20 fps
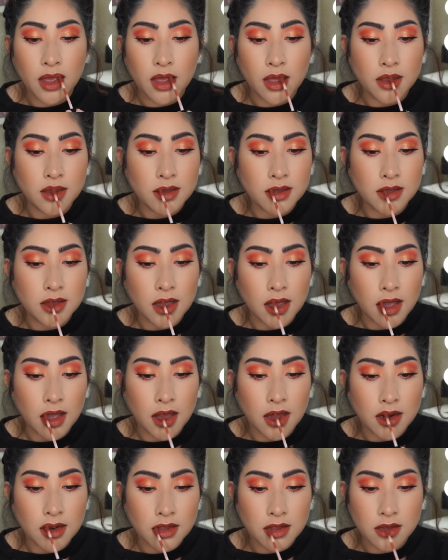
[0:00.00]
and just
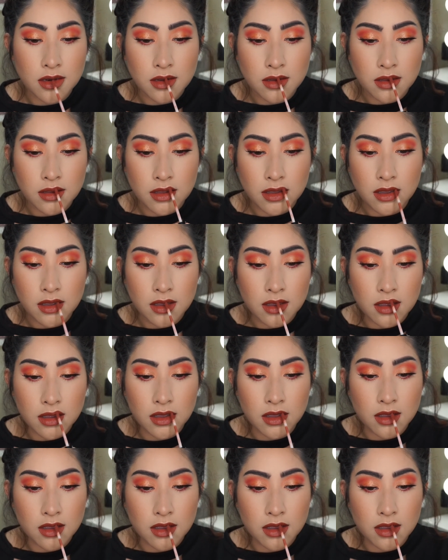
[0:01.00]
add a little bit.